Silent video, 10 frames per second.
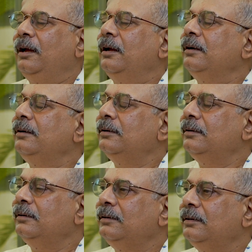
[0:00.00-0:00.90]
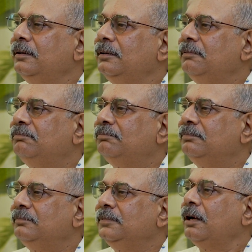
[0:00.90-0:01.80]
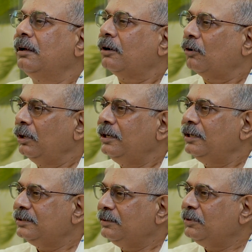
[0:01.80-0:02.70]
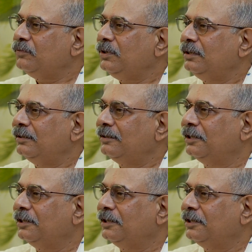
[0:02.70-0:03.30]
And there are holidays in between,